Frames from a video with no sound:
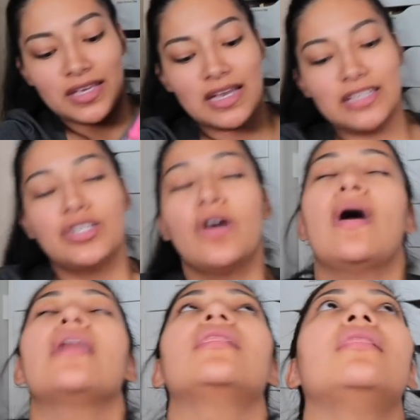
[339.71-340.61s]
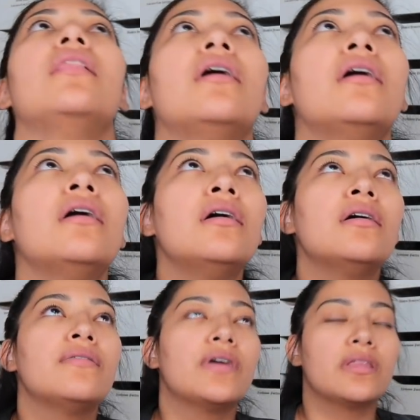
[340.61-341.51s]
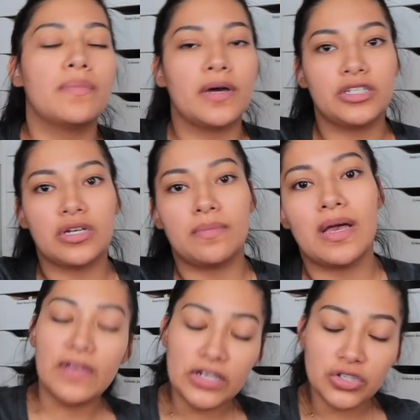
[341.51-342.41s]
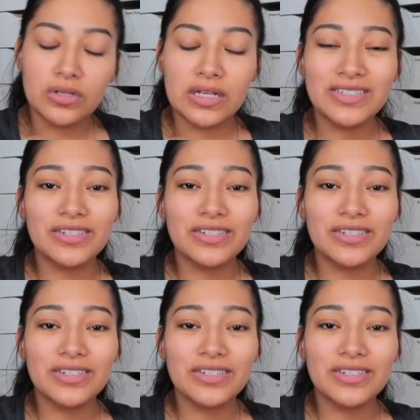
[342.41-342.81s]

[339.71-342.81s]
You guys know I love The Body Shop facial cleanser.